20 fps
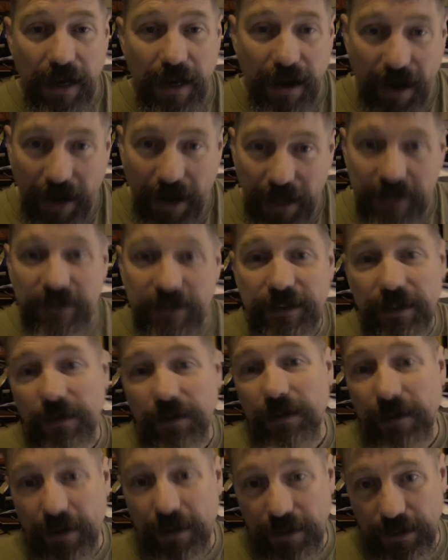I still
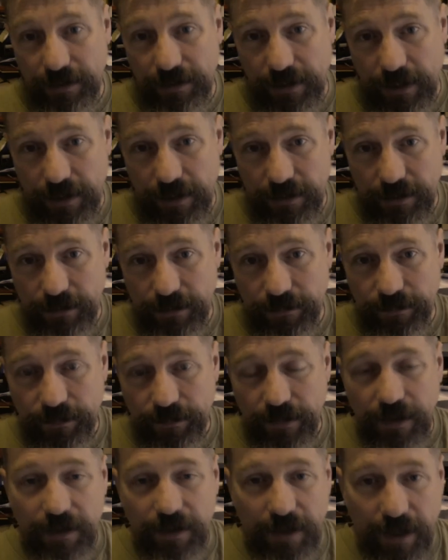like that,
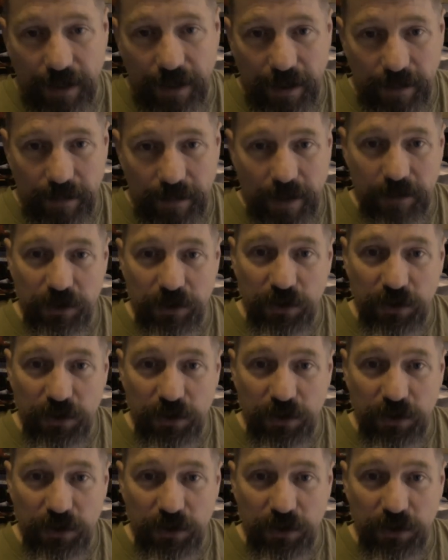that